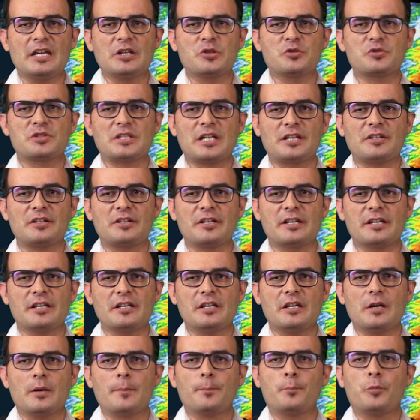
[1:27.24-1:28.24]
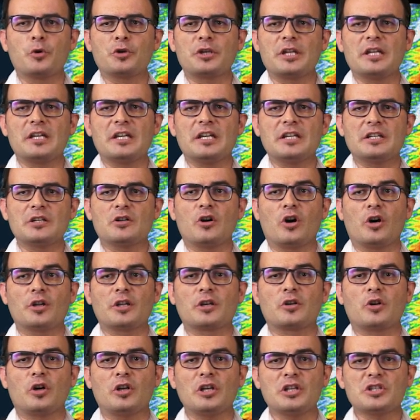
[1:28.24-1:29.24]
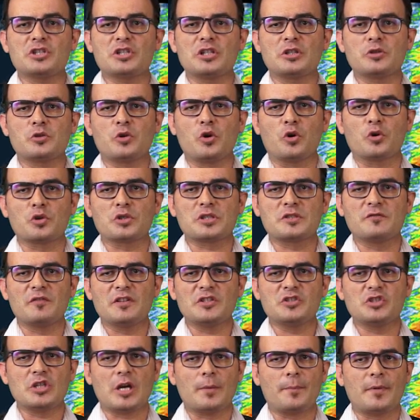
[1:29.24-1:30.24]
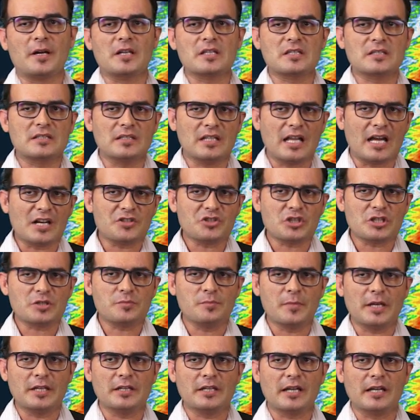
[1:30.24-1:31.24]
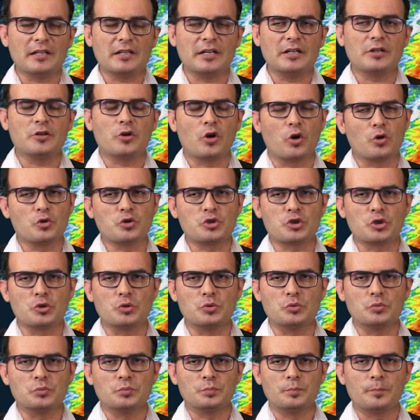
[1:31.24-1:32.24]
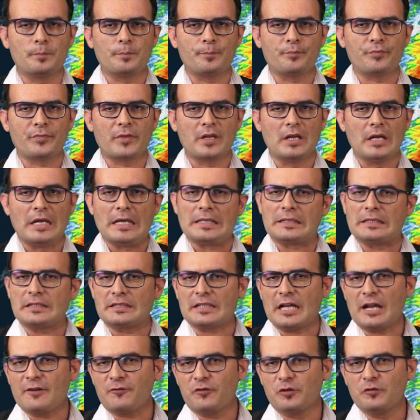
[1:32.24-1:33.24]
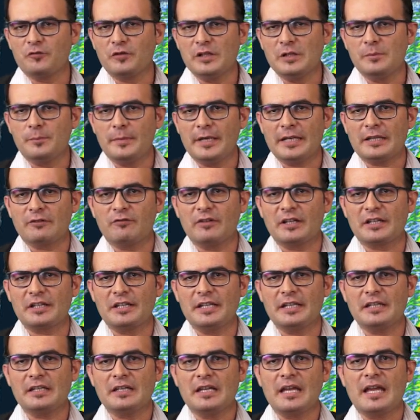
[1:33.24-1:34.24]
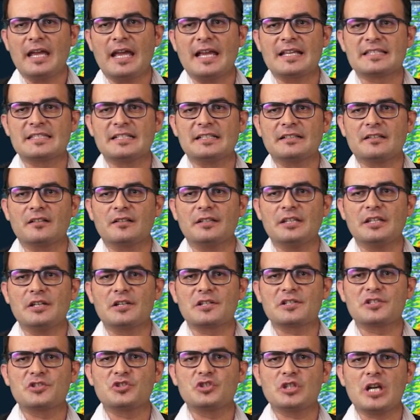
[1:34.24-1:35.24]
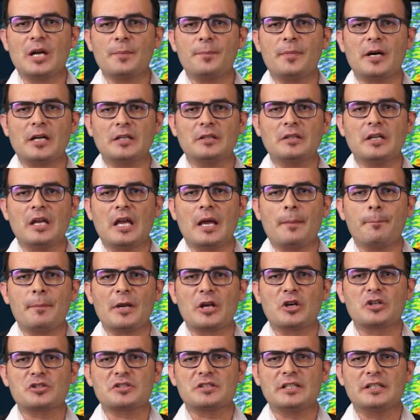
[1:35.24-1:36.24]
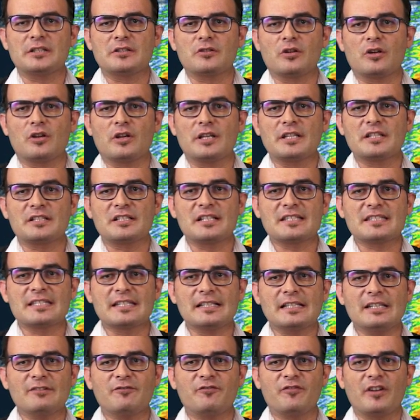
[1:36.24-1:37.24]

into Saturday, putting it on a collision course with Japan's largest main island, Honshu. The typhoon will make weakening as it nears Japan because it increasingly